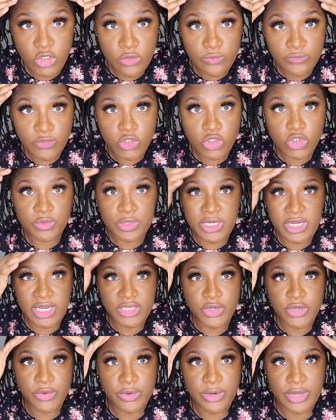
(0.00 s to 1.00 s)
you've
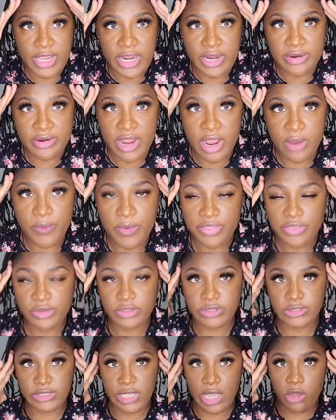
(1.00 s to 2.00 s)
treated your area with your
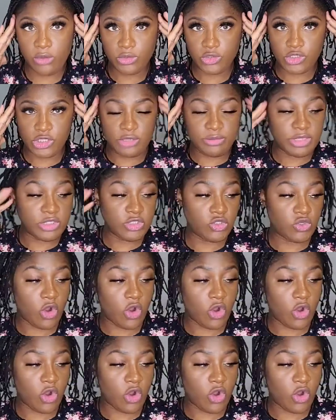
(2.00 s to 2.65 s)
scalp treatment,